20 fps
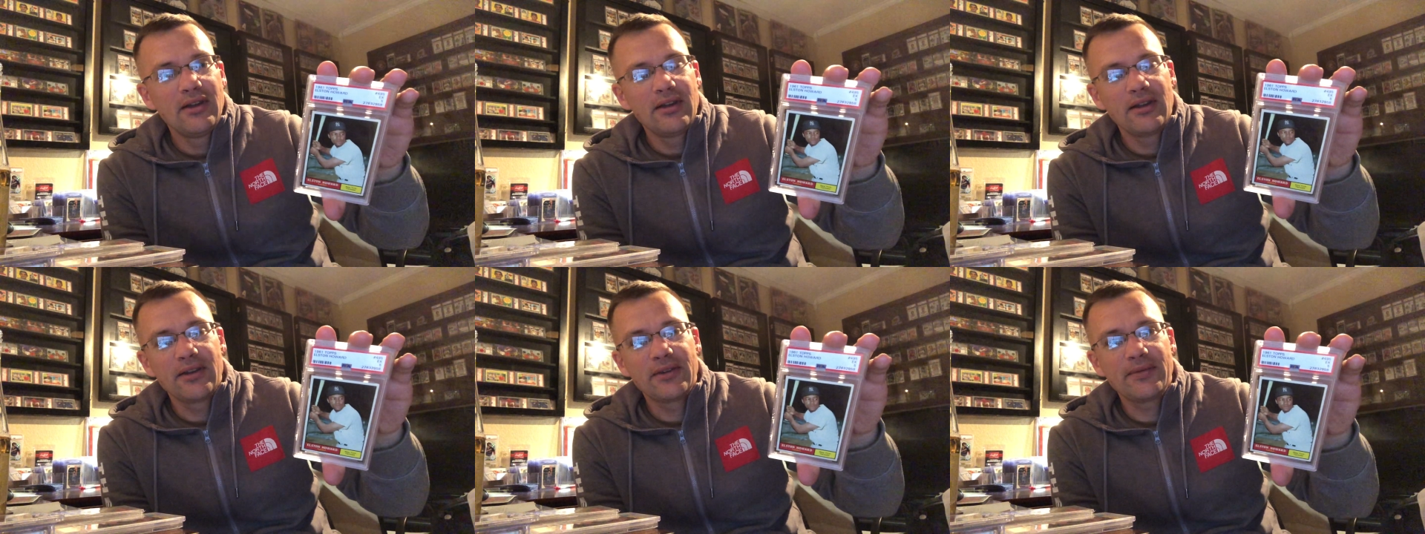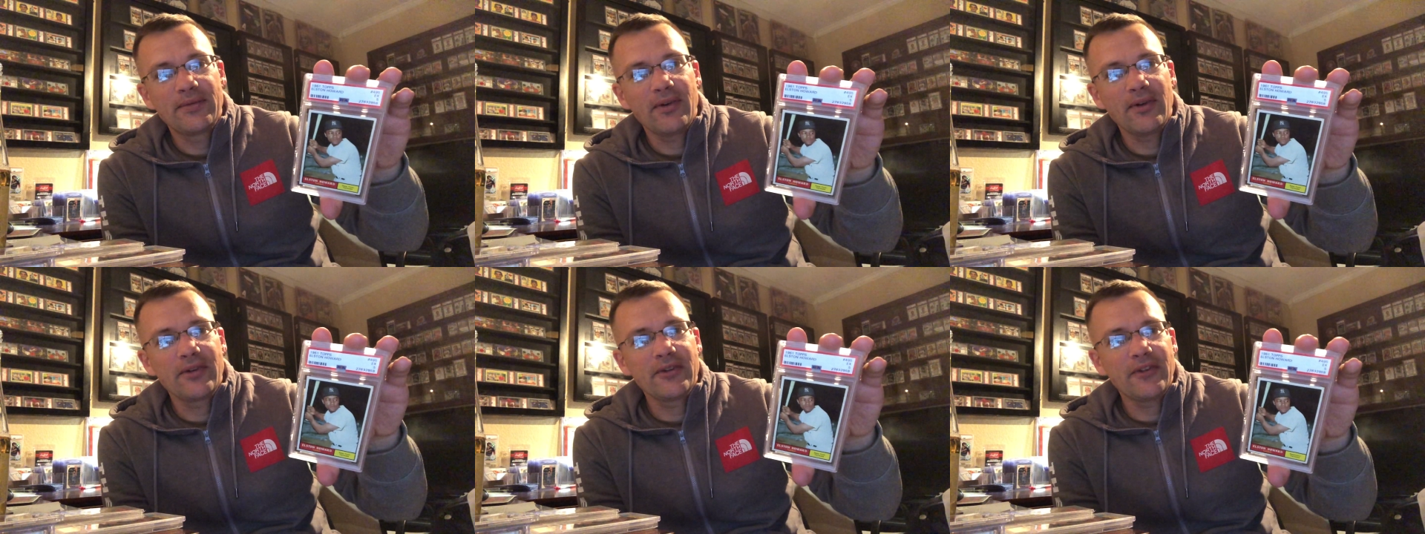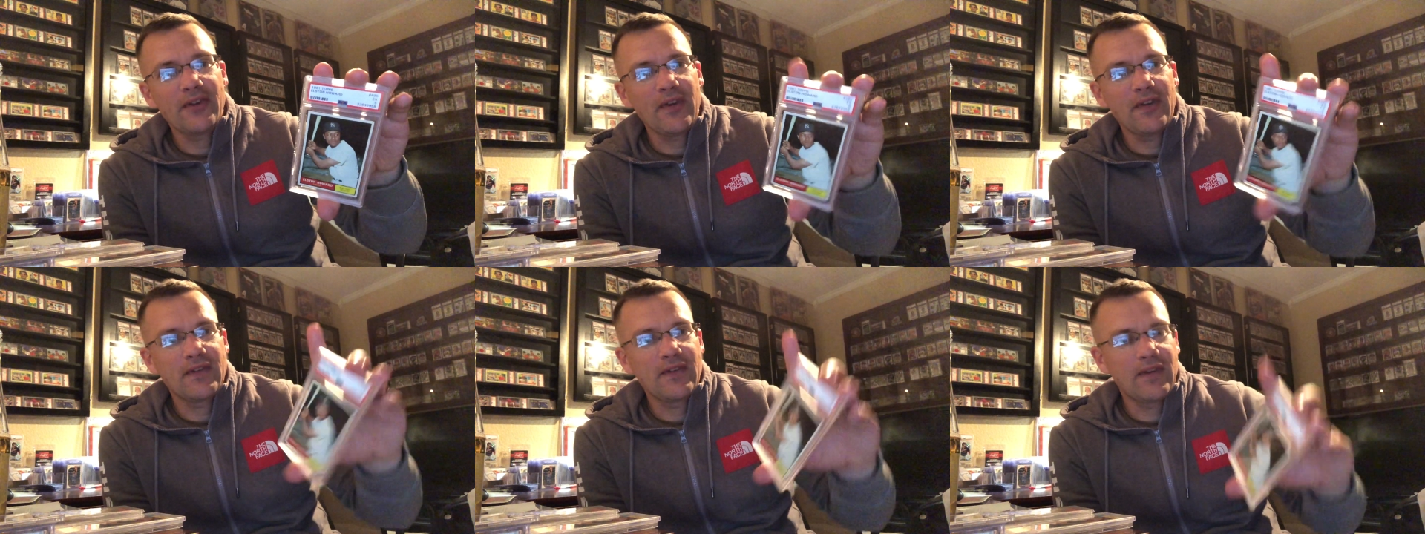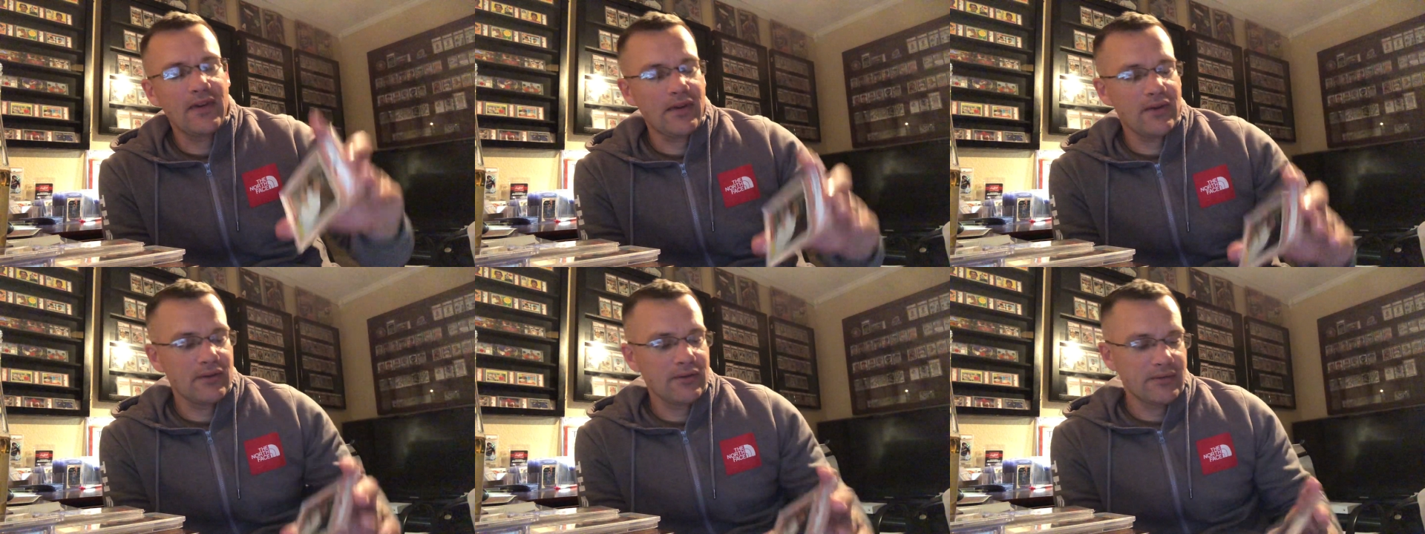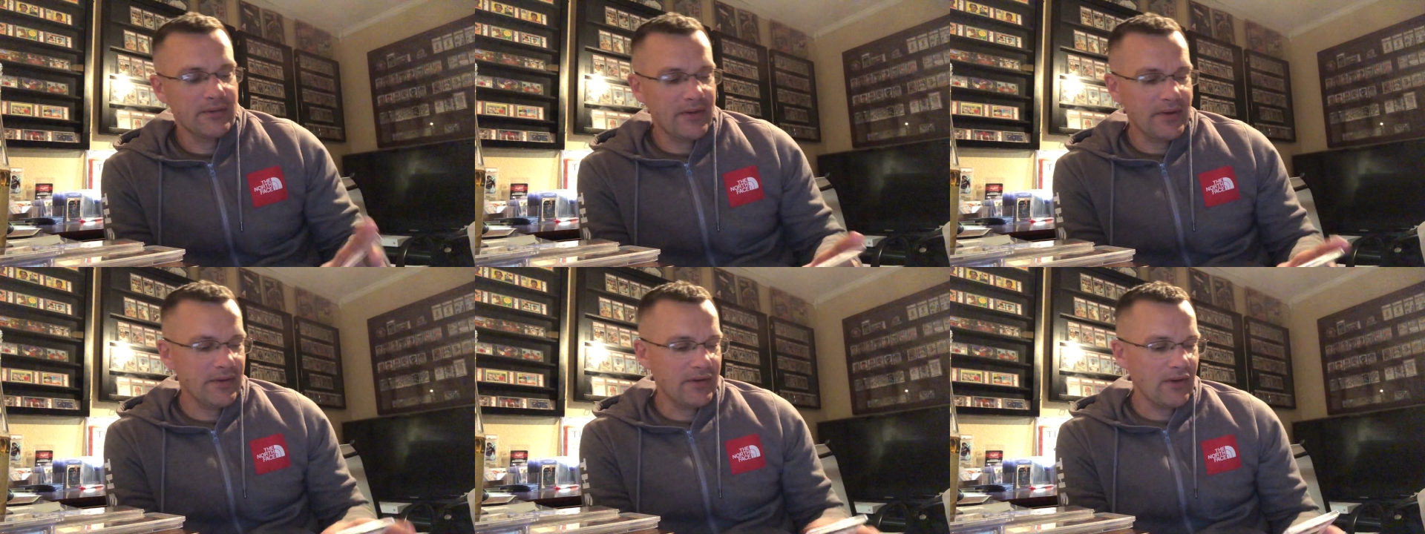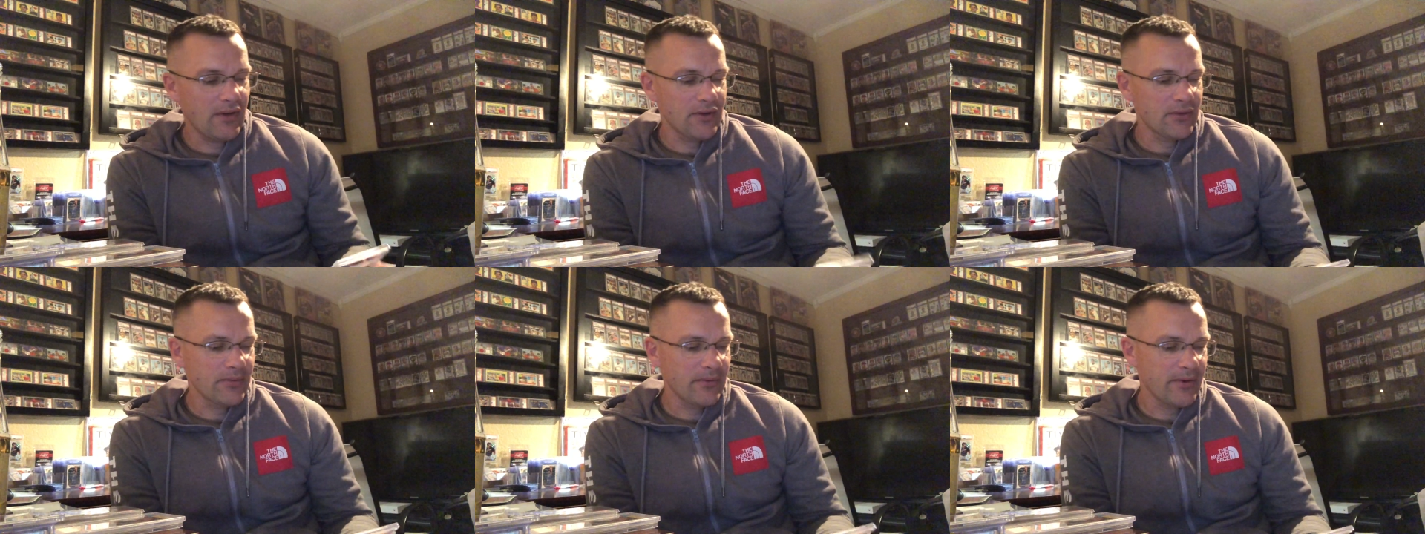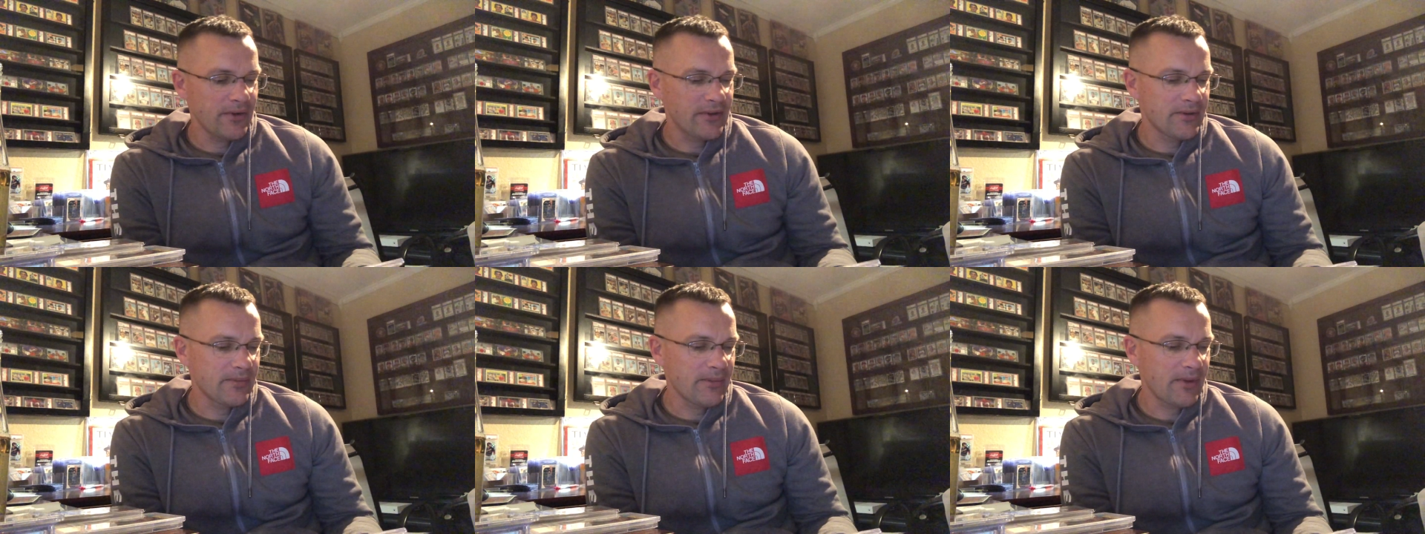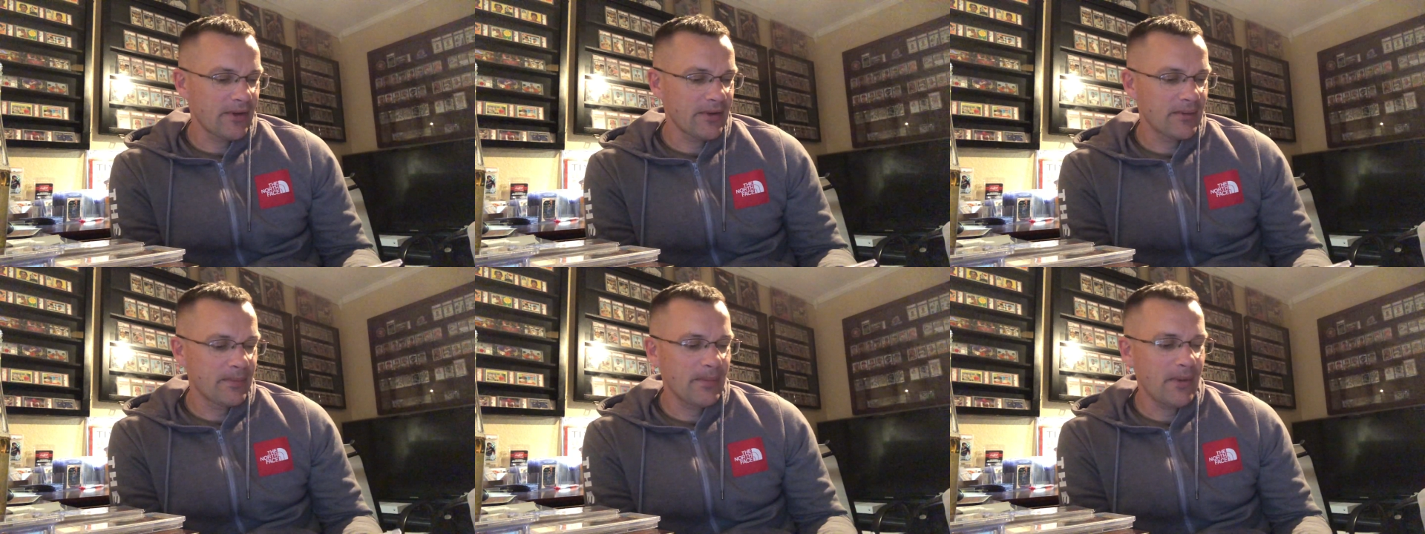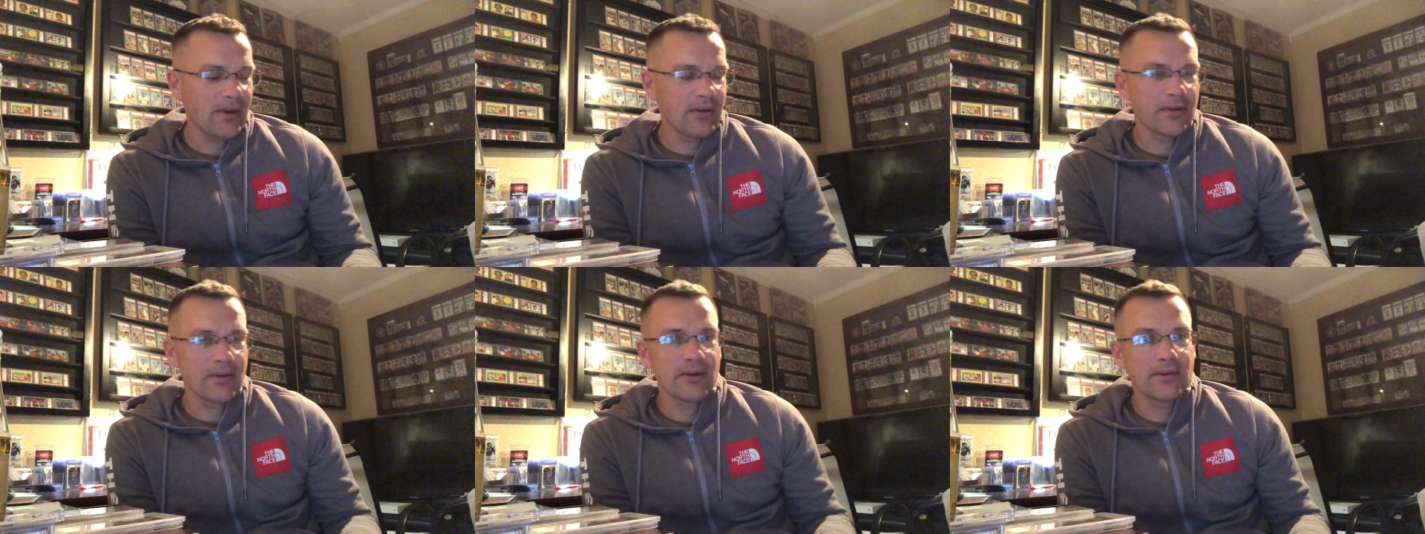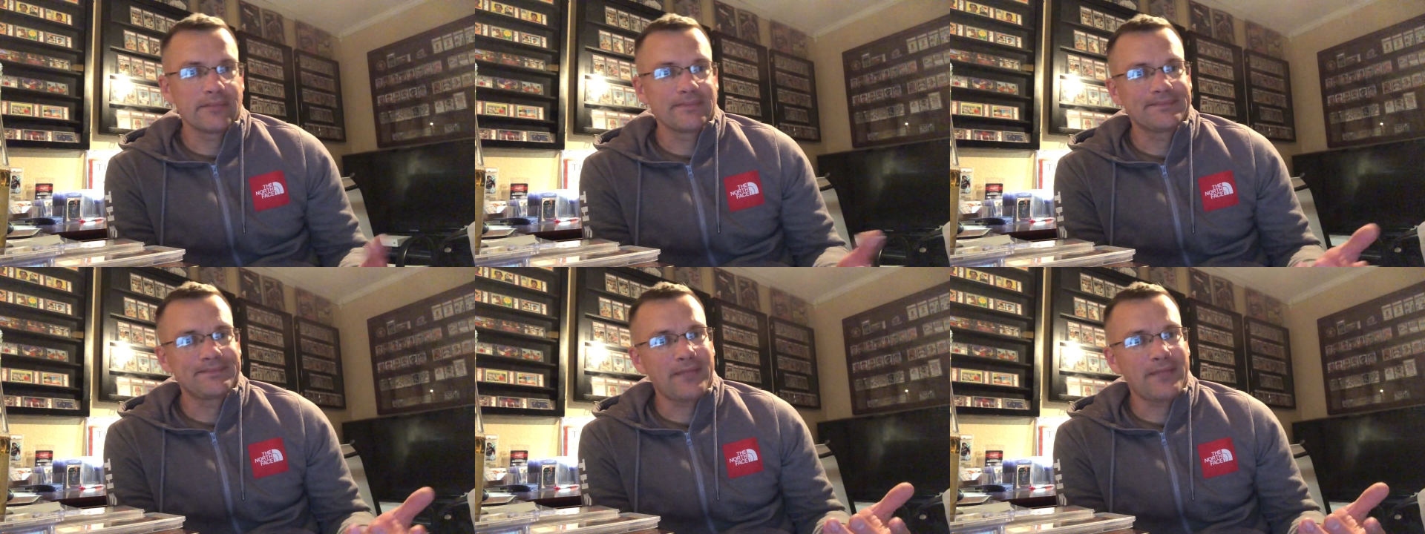as far as I can tell, this guy's resume is better.